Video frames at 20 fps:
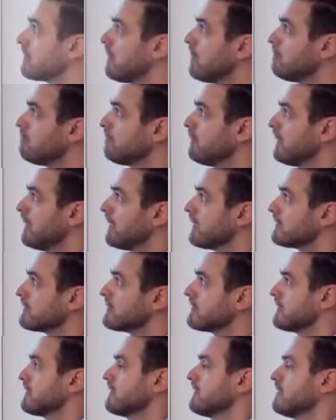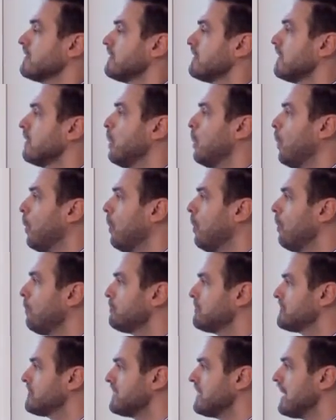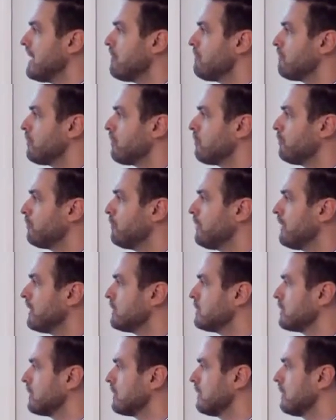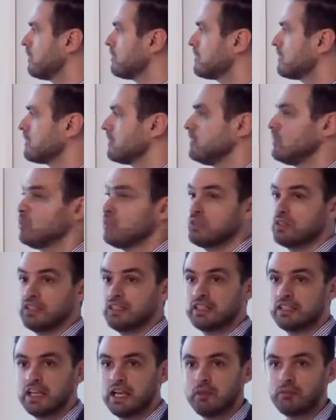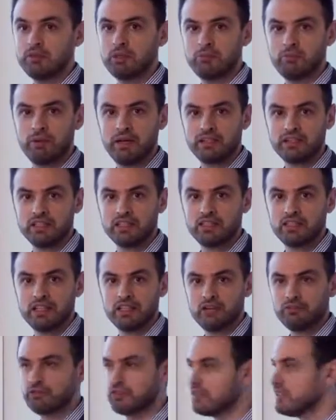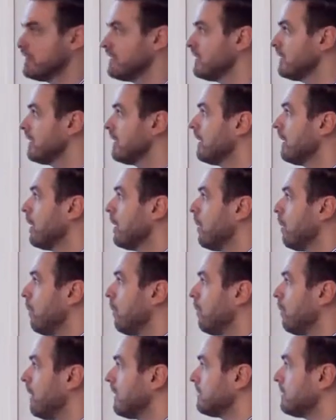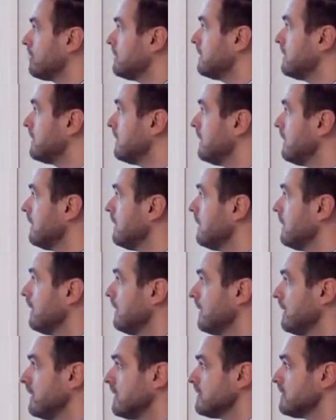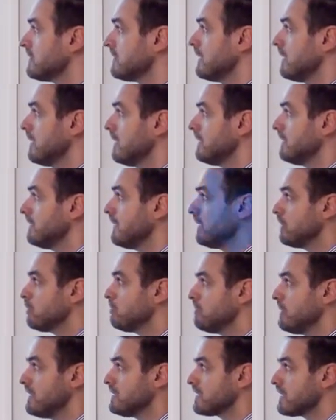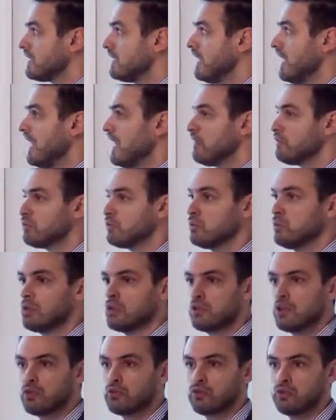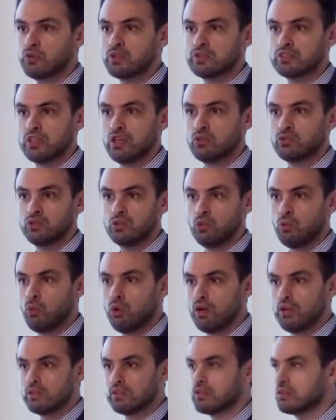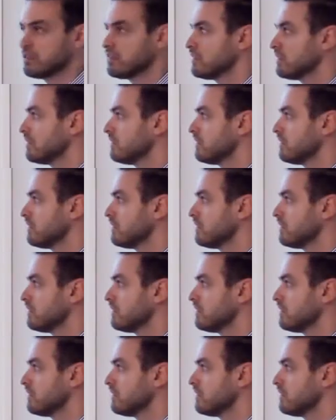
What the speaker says: complex with several functionals using time-dependent DFT, what you see is that you basically have whatever result you want.